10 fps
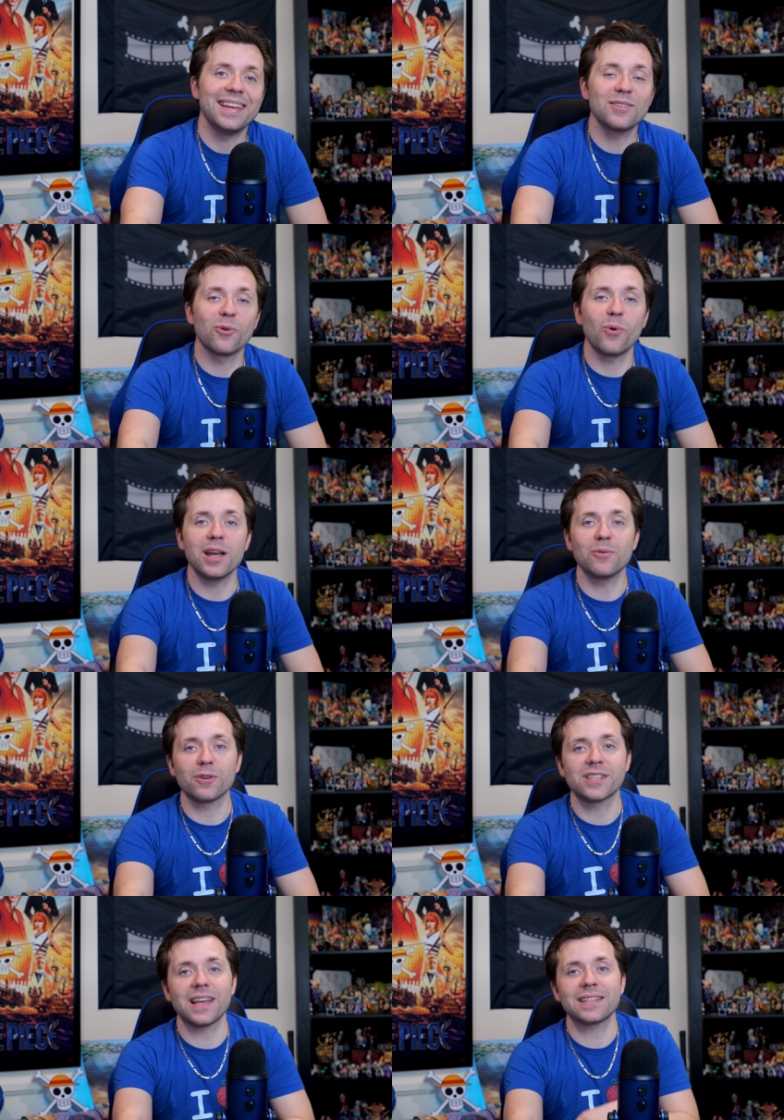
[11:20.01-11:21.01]
Either way,
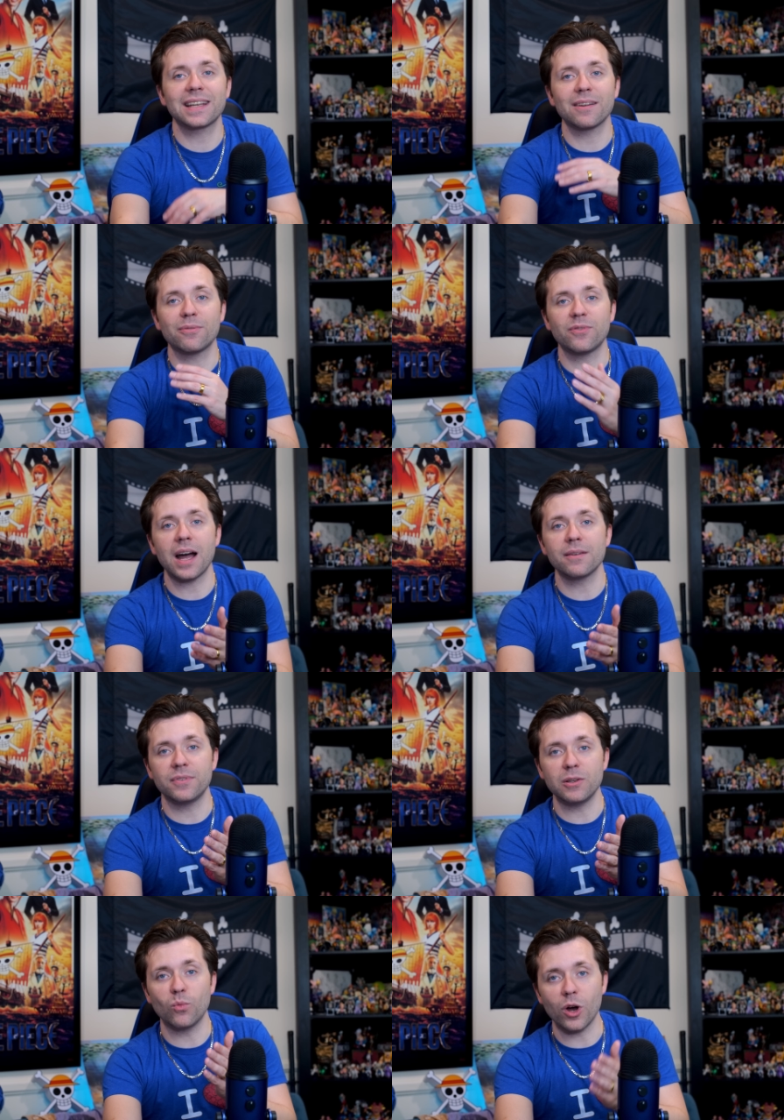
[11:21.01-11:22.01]
we're set to get a
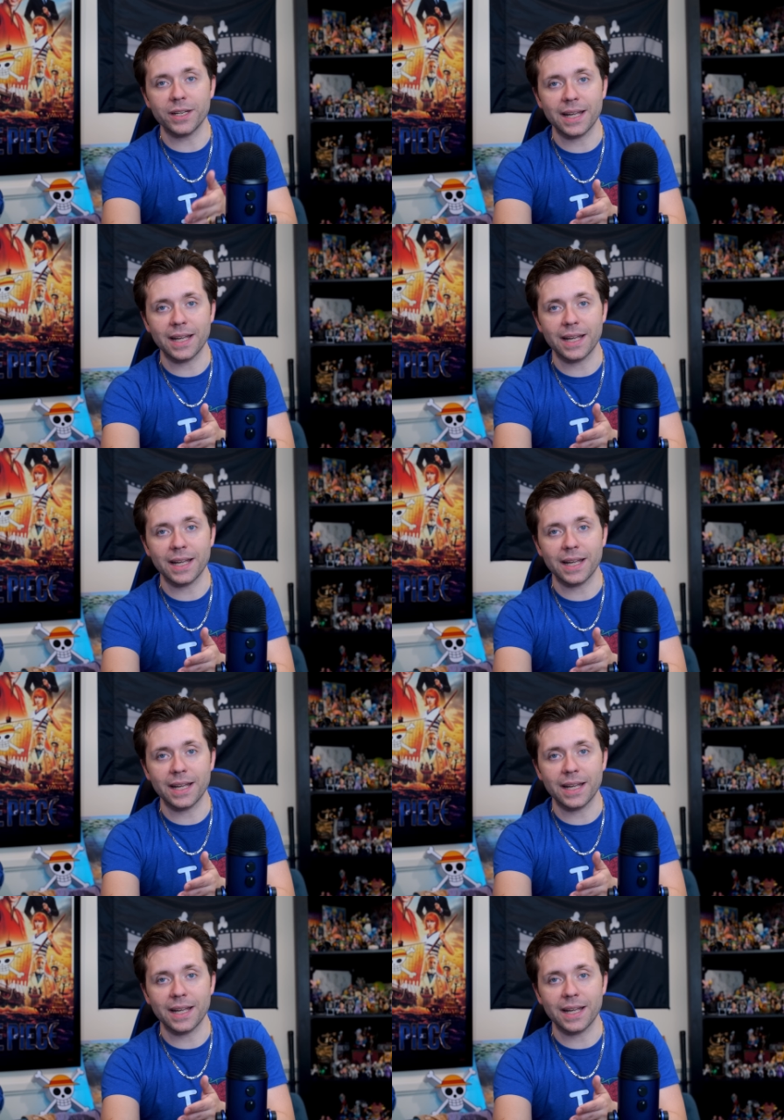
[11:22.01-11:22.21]
5v1